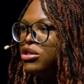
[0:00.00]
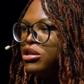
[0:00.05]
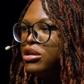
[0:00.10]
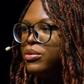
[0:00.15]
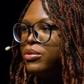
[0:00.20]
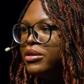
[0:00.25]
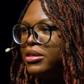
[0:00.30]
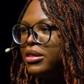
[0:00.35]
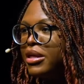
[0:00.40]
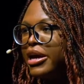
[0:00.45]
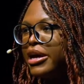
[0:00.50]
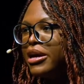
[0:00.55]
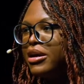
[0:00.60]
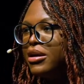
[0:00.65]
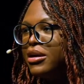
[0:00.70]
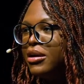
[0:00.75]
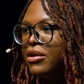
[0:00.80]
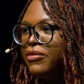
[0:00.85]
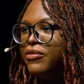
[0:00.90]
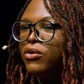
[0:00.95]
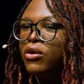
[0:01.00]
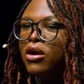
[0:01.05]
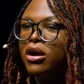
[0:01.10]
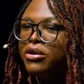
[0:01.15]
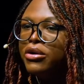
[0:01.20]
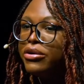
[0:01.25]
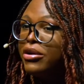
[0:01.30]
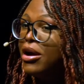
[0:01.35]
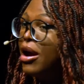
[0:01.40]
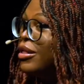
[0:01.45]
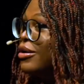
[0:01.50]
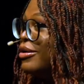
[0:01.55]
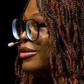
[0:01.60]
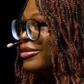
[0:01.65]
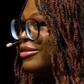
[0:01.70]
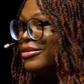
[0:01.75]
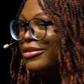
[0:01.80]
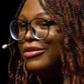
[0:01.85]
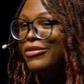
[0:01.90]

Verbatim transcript: and it was like $400